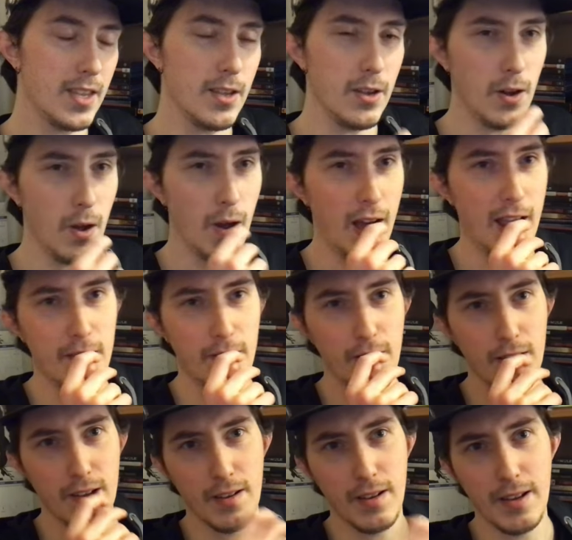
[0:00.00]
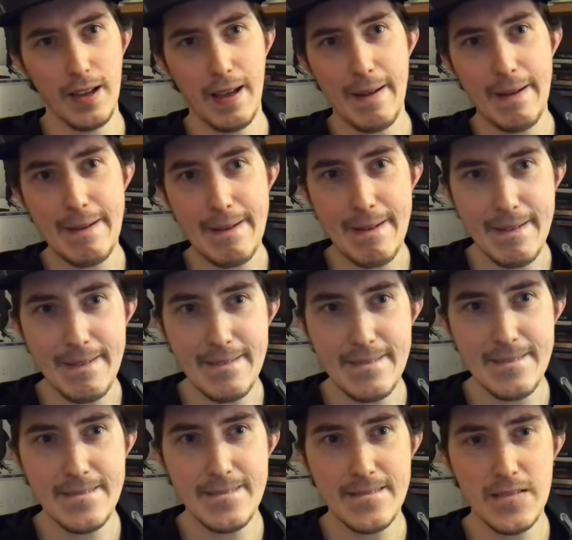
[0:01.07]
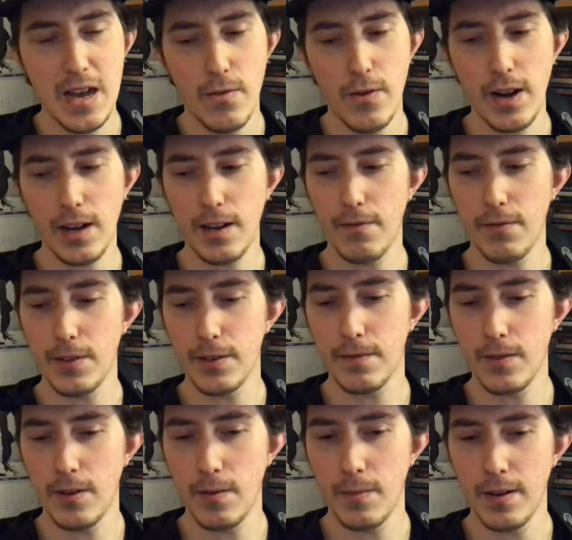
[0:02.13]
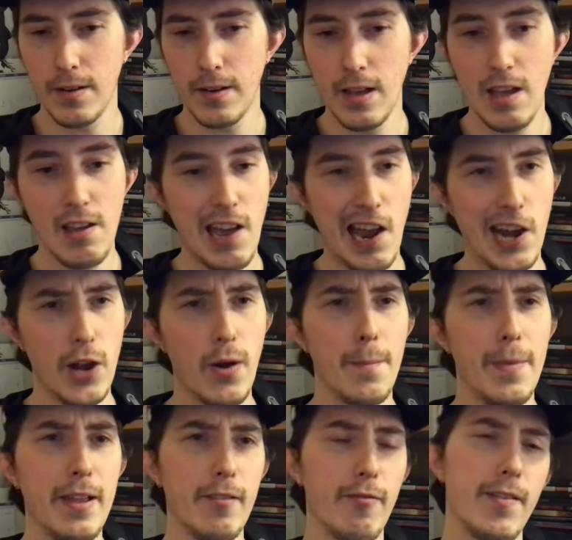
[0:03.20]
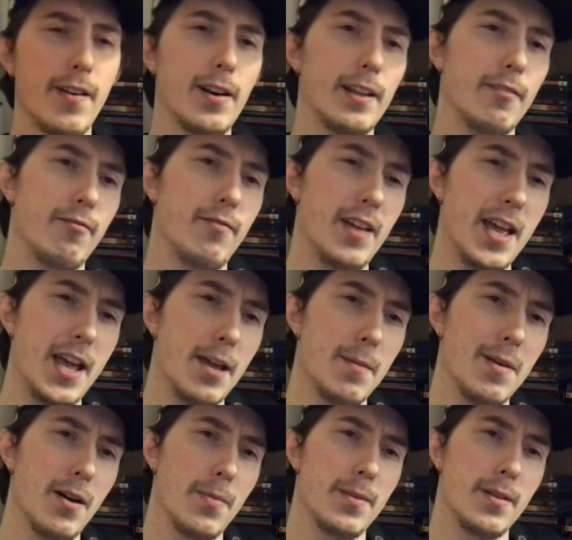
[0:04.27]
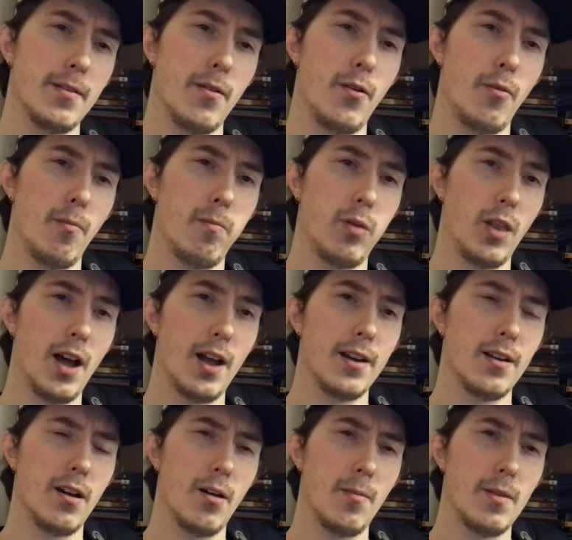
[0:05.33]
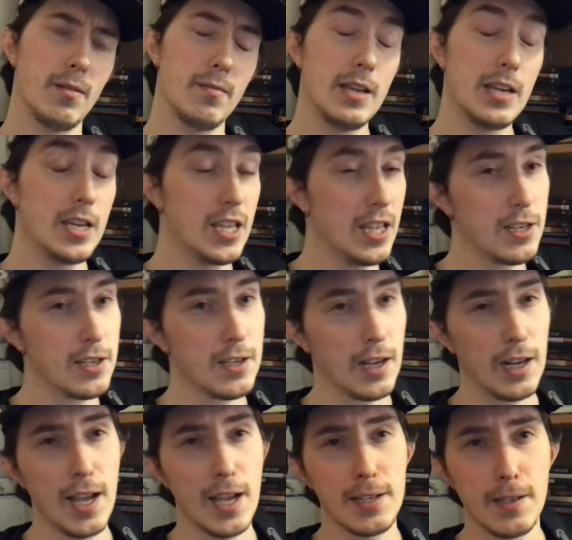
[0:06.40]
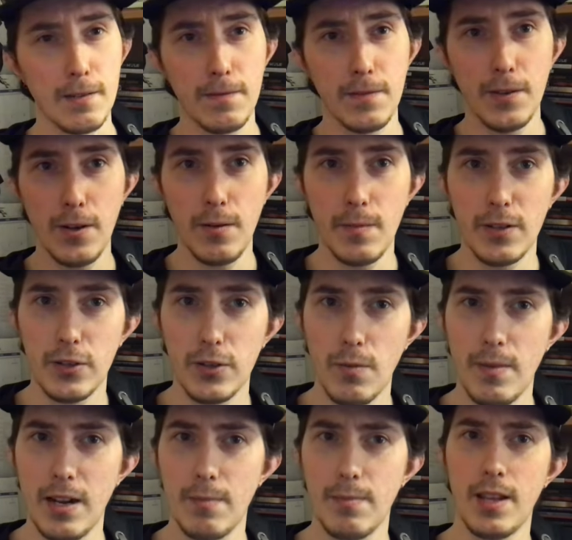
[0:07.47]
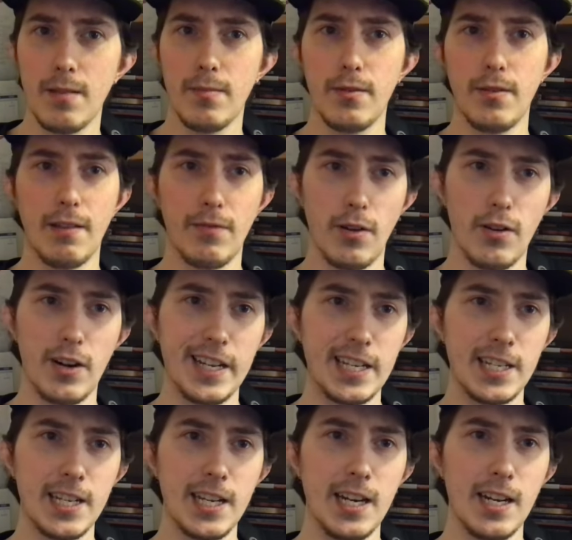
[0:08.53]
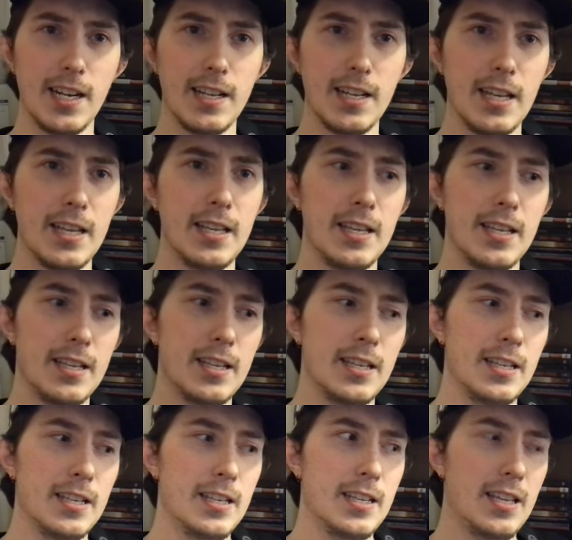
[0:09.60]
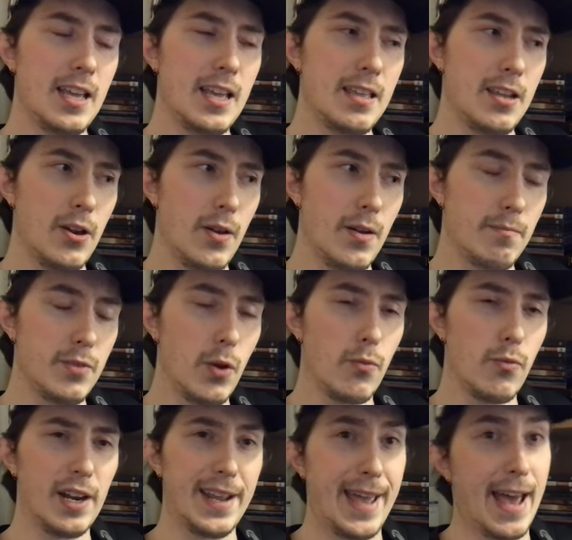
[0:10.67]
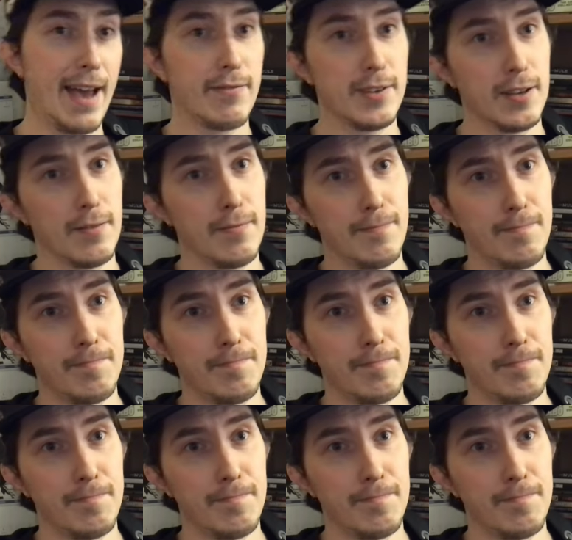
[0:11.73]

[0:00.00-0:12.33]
you know, I've, uh, uh, I really love this film, and I know I'm being fairly vague about the whole plot and all, but this is a classic film, and so many people have already seen it. You know, don't really have to